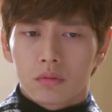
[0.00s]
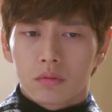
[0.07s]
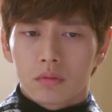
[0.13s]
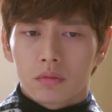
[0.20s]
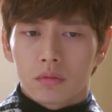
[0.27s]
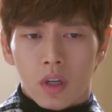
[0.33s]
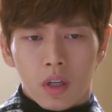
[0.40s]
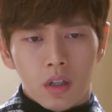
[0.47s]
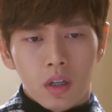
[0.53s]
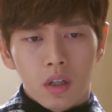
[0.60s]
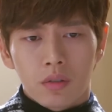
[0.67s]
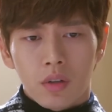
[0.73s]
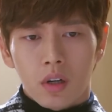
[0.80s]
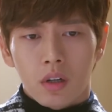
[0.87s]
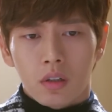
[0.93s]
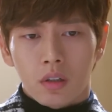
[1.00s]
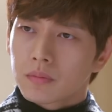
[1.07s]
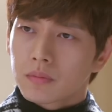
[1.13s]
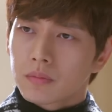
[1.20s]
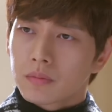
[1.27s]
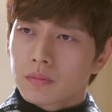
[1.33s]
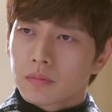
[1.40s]
He started thinking that
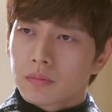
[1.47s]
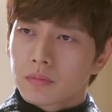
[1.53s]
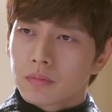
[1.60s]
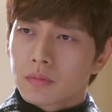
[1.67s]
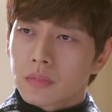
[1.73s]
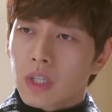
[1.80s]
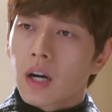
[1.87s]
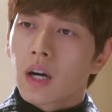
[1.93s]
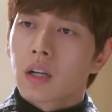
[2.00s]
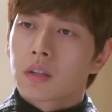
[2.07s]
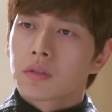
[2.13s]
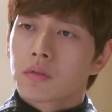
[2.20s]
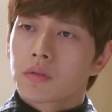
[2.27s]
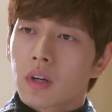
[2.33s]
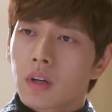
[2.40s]
he needed to live next to